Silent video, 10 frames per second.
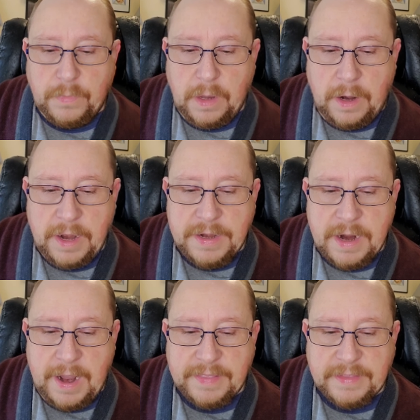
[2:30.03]
On a
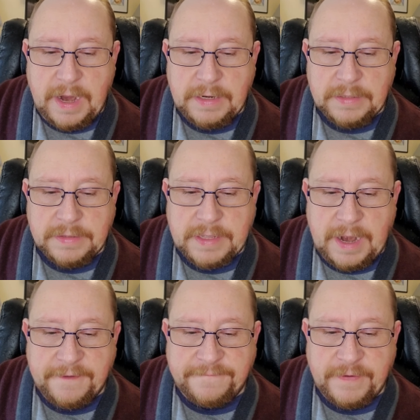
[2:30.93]
night that
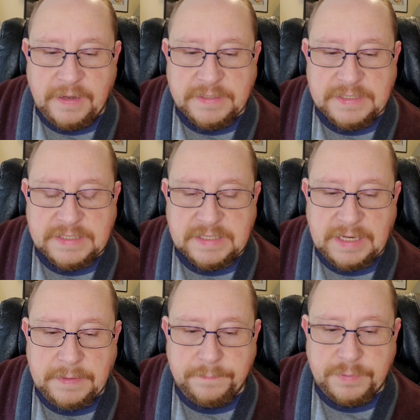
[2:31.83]
I failed to
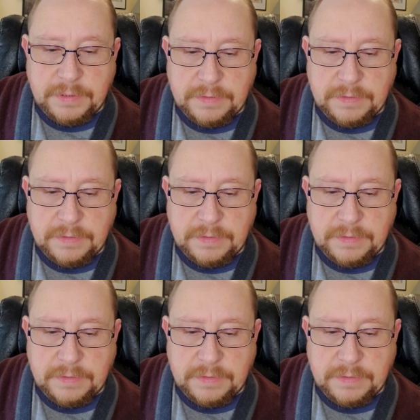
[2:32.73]
sleep,